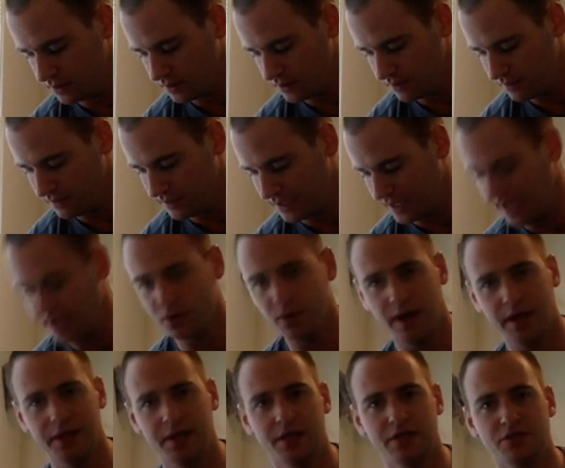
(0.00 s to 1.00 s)
If you can't
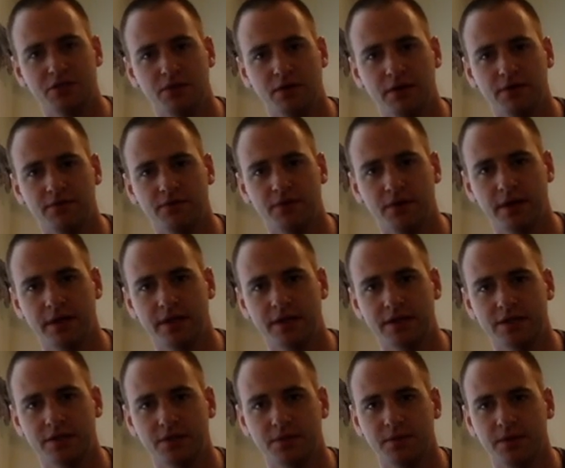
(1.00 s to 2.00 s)
quite get to 140,
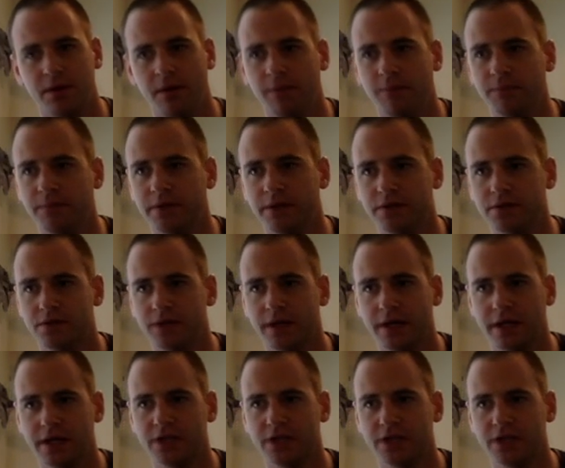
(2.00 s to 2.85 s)
that's no problem, but try to get